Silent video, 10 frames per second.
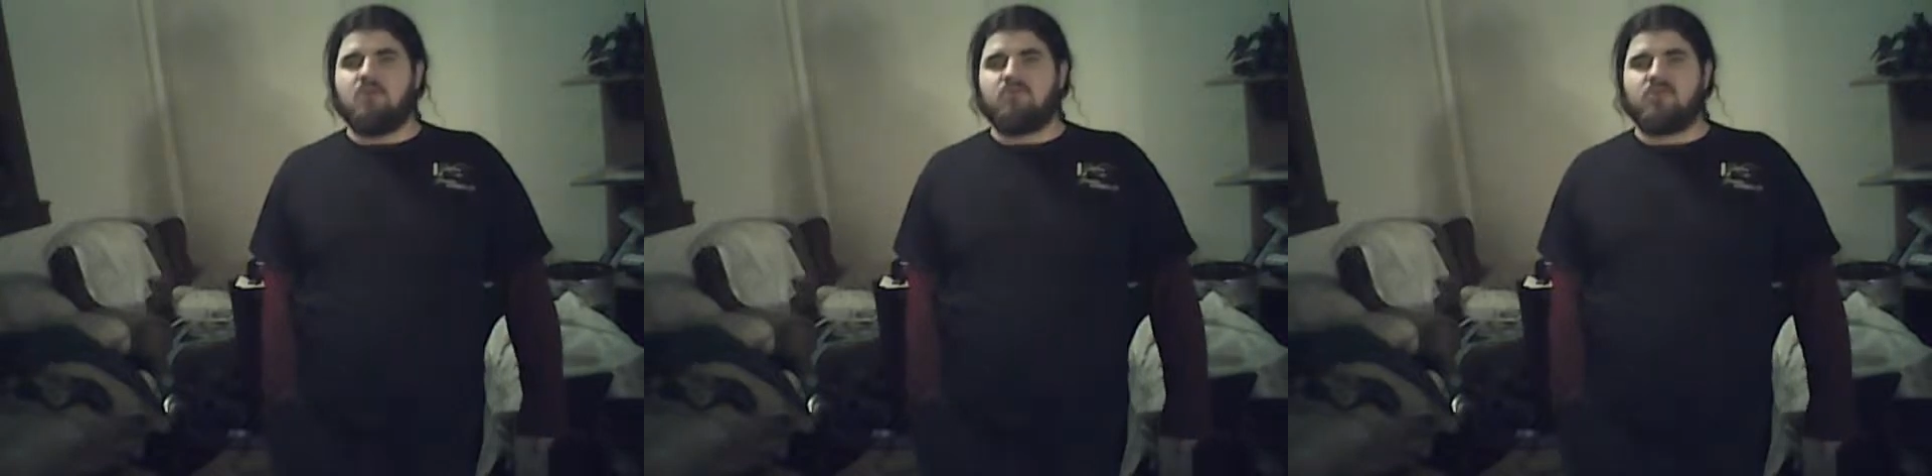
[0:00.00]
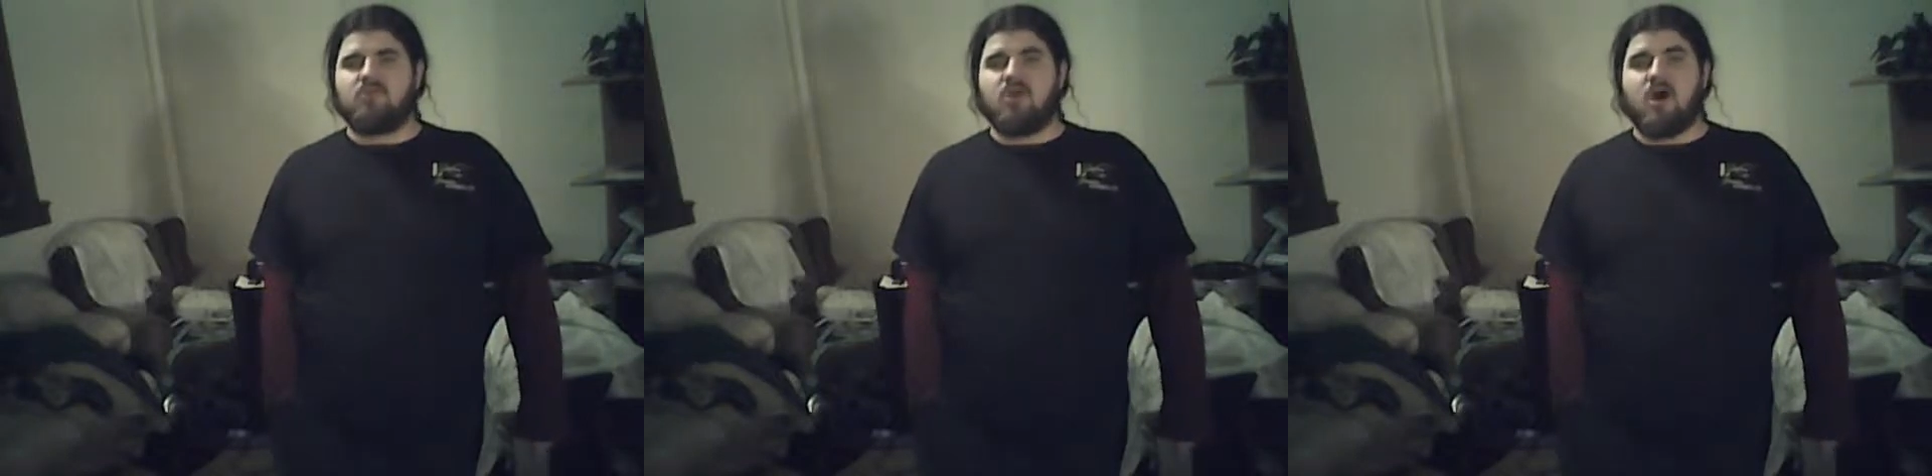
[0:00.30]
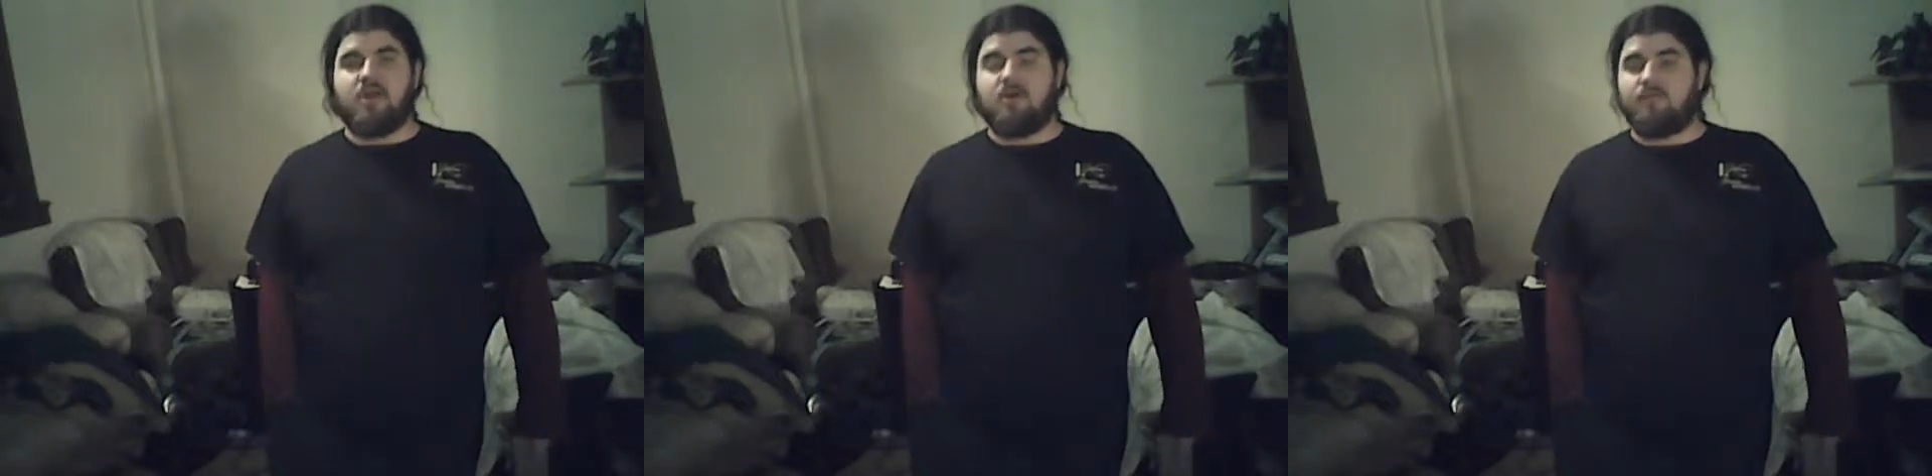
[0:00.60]
with a
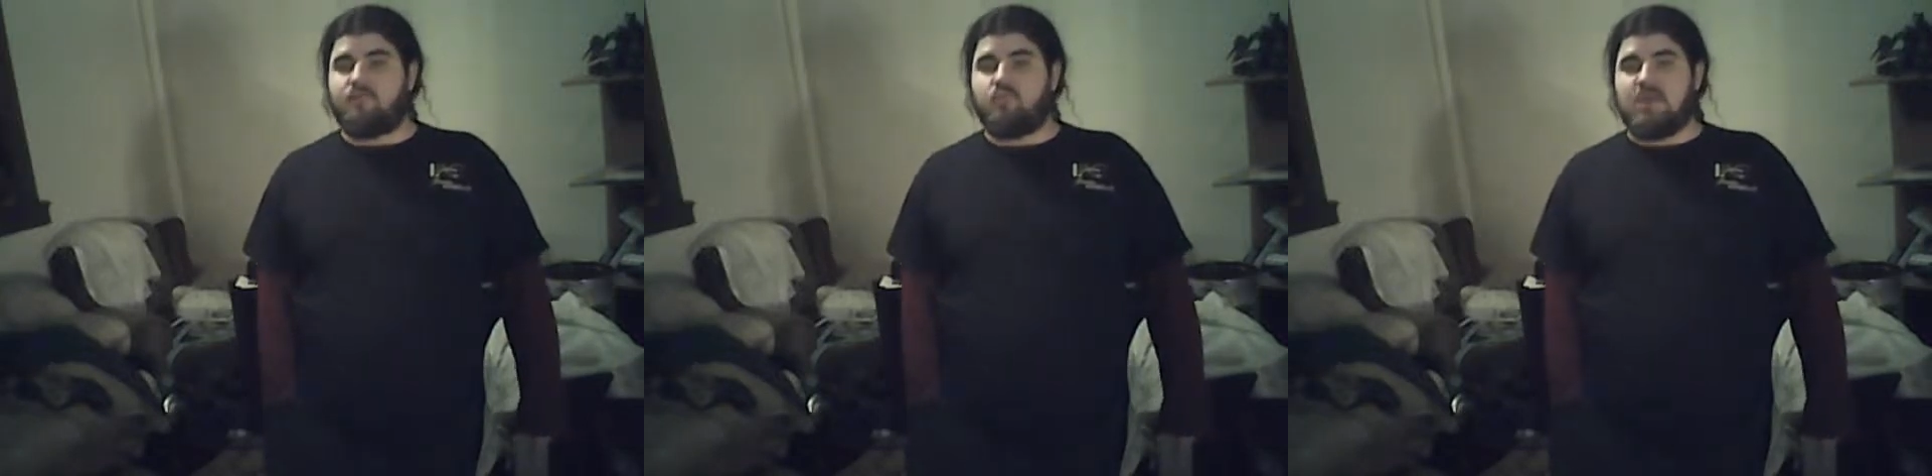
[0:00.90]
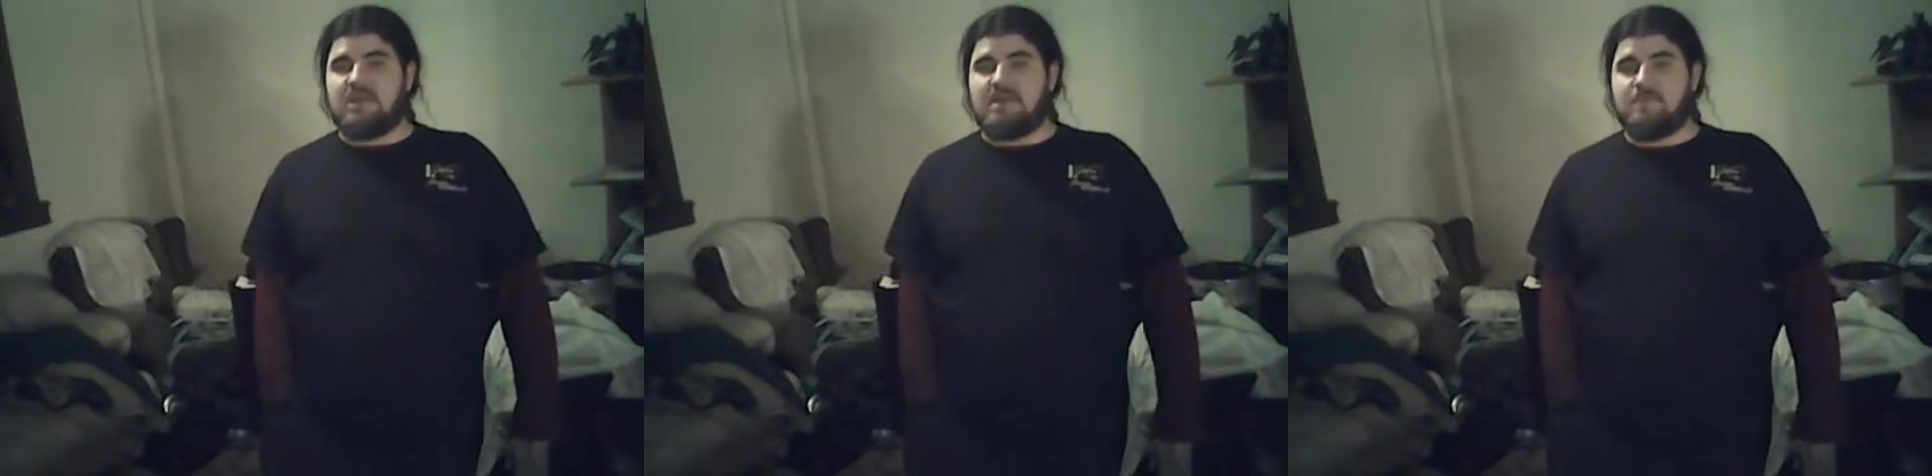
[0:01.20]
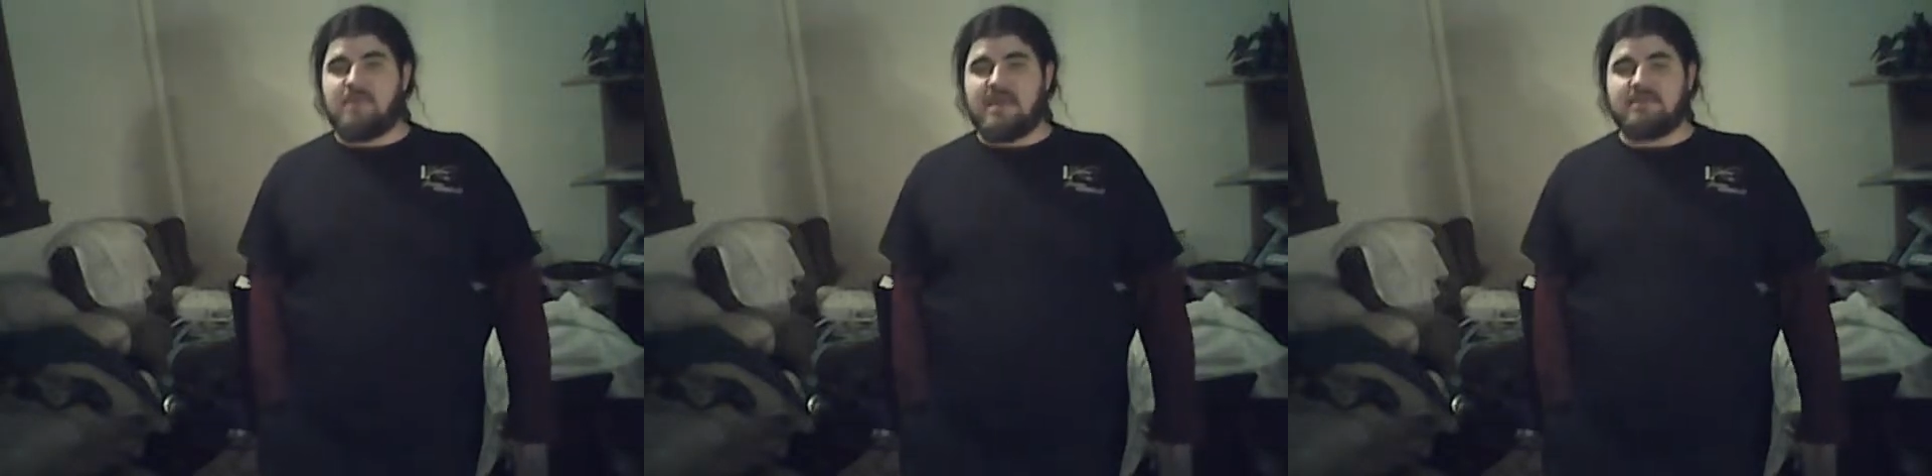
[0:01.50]
lot of really
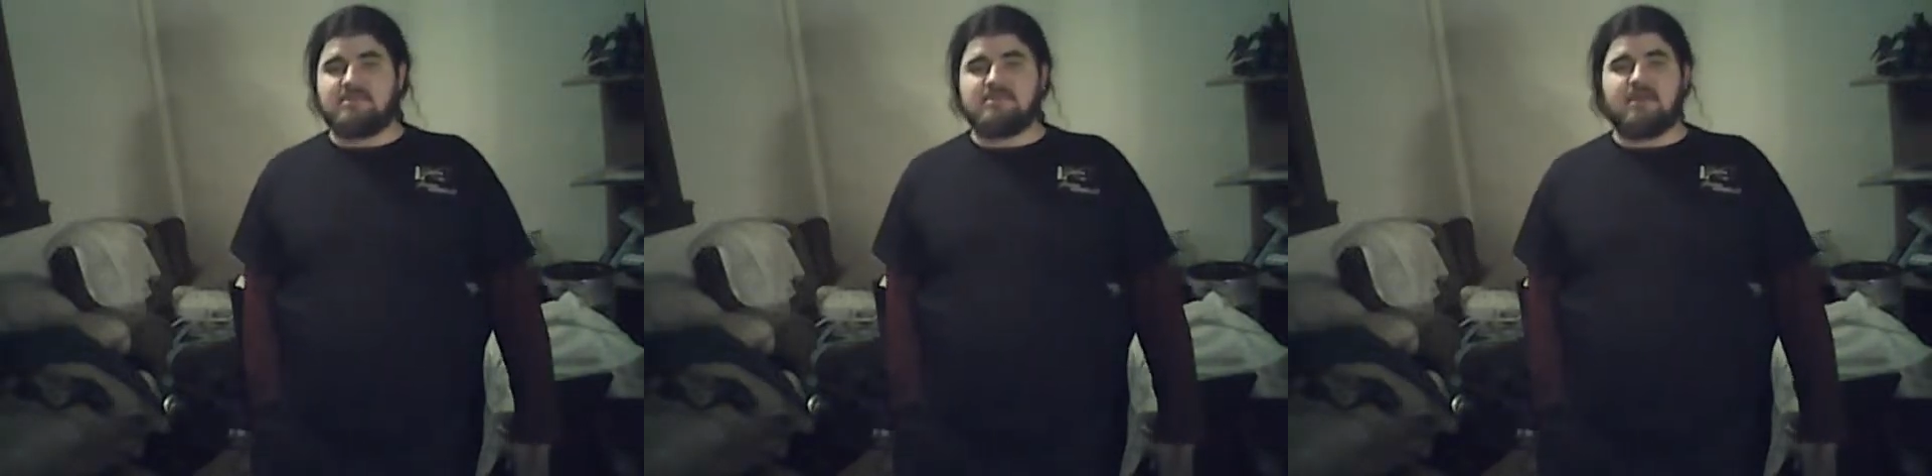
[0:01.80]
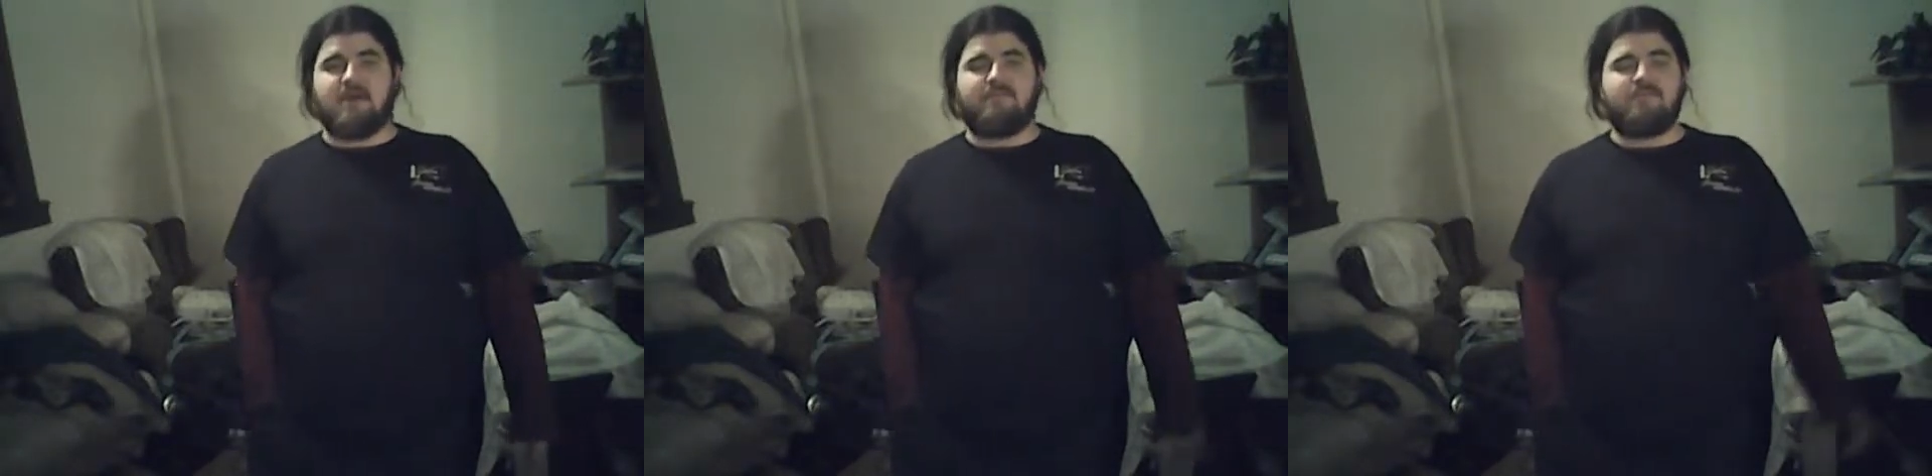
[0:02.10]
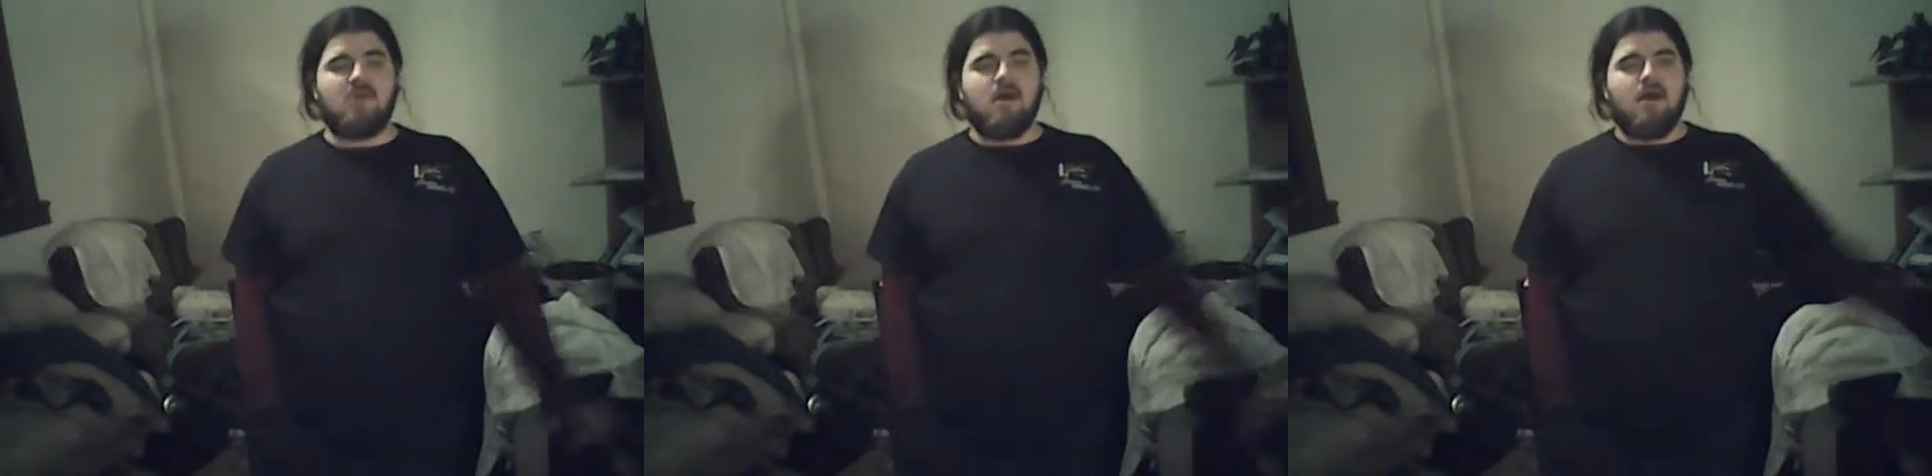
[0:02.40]
big stuff.